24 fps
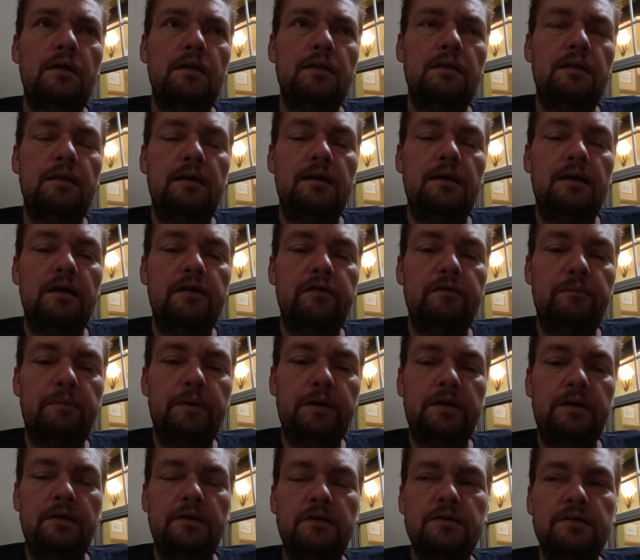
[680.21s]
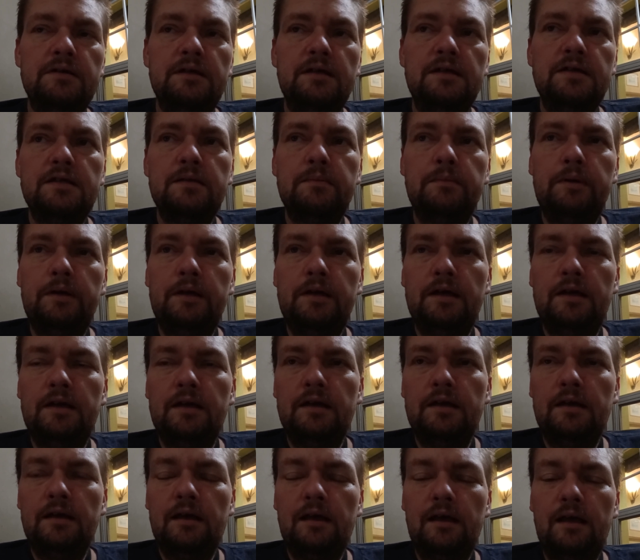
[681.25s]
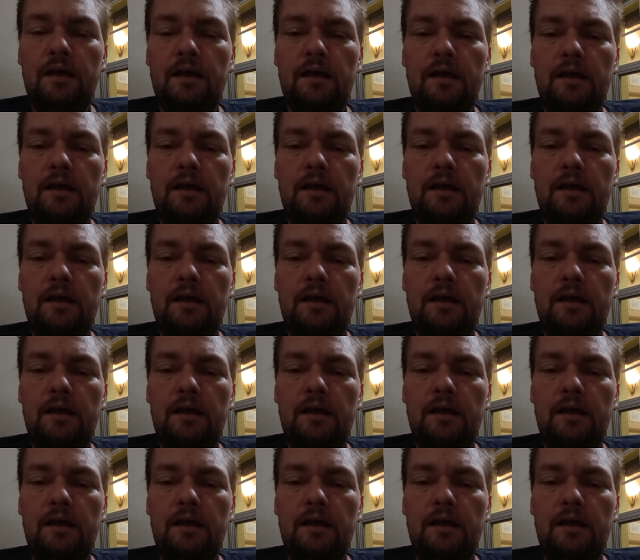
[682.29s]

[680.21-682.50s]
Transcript: that have been here since the beginning,